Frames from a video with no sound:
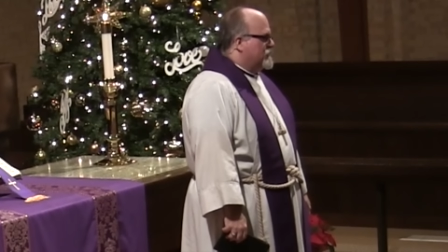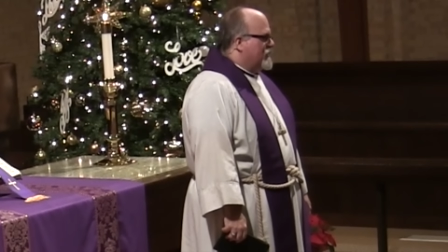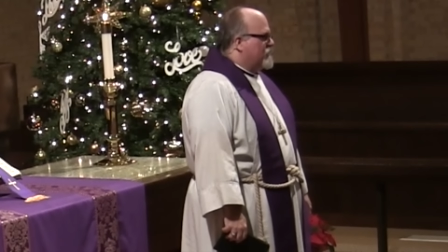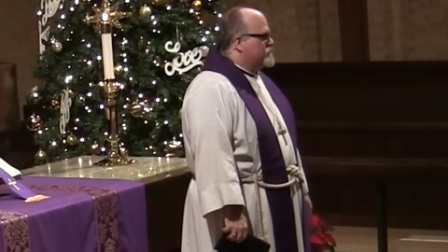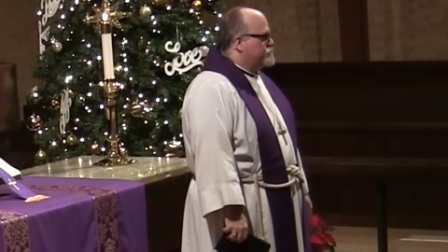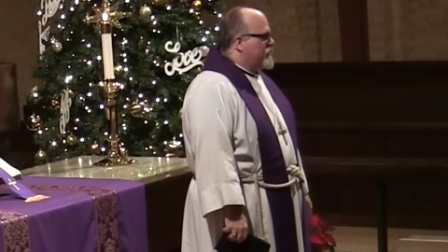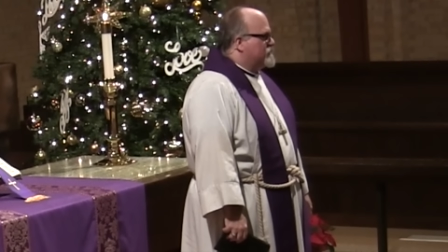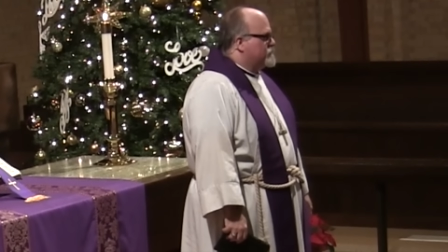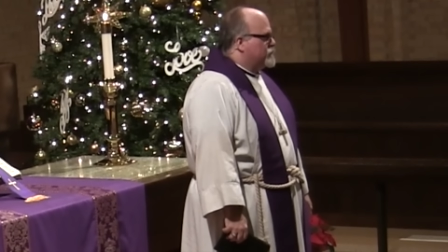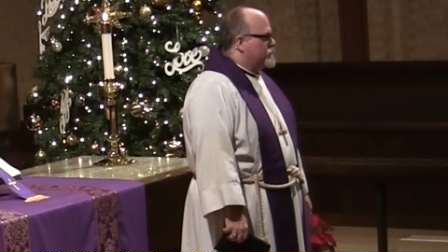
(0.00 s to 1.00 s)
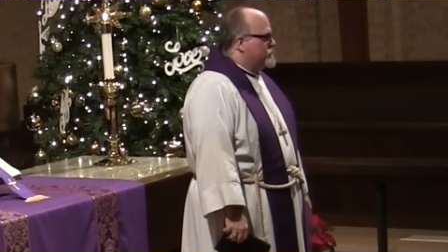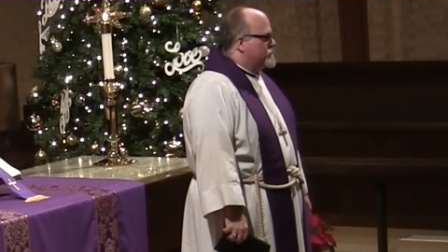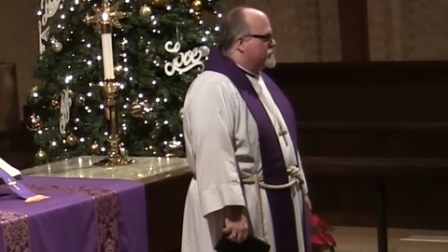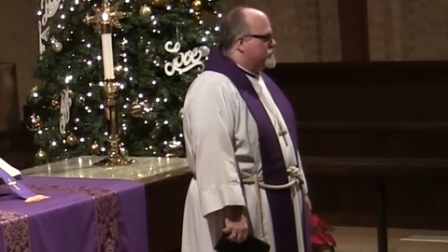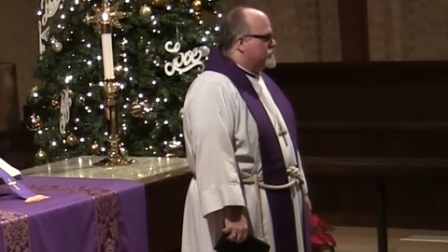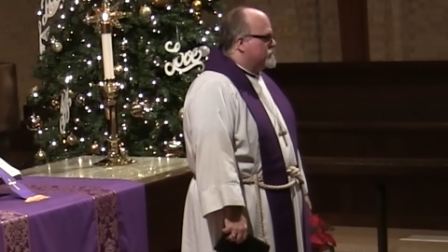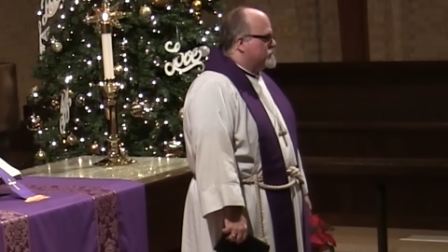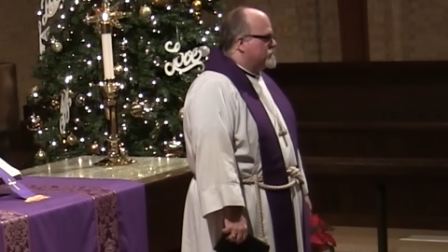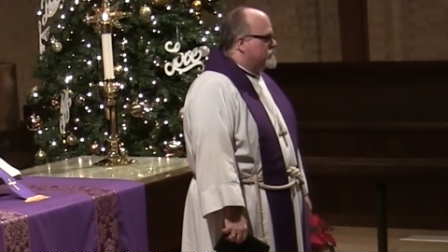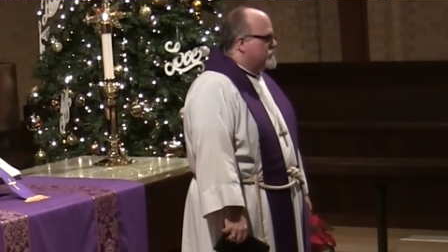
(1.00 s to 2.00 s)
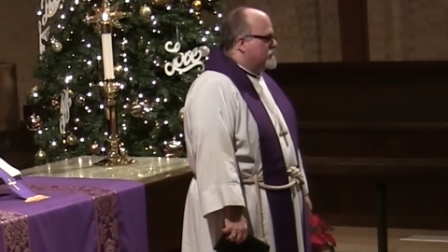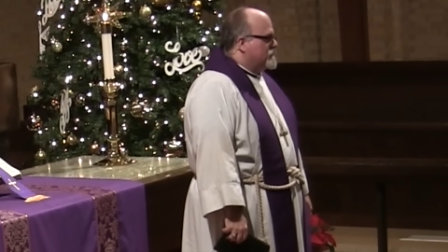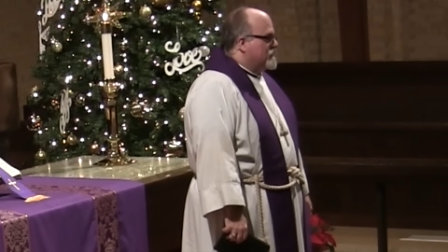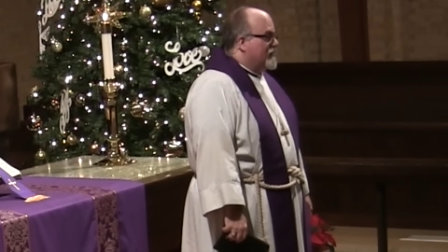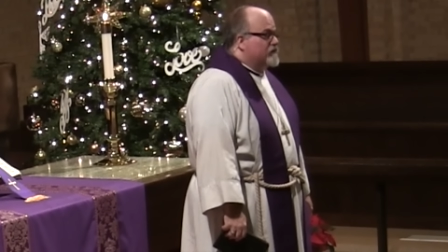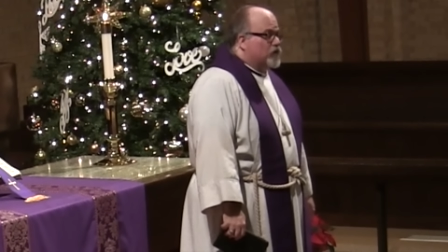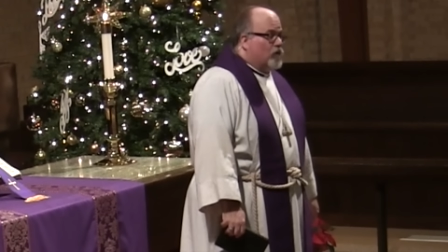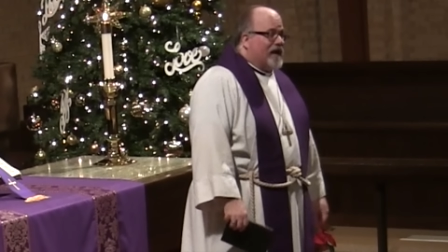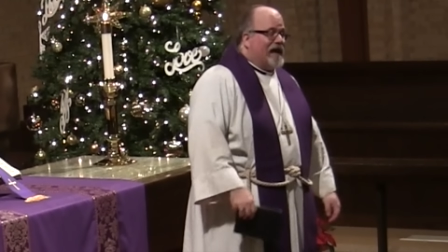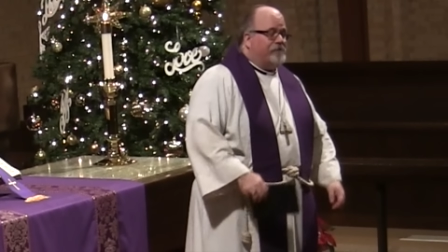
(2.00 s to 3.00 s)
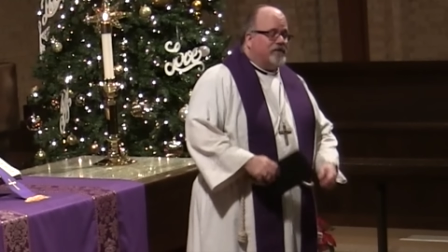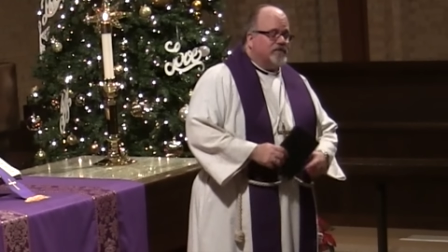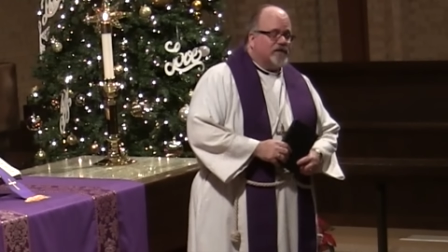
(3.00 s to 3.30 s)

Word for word: How's it possible? And so what happens?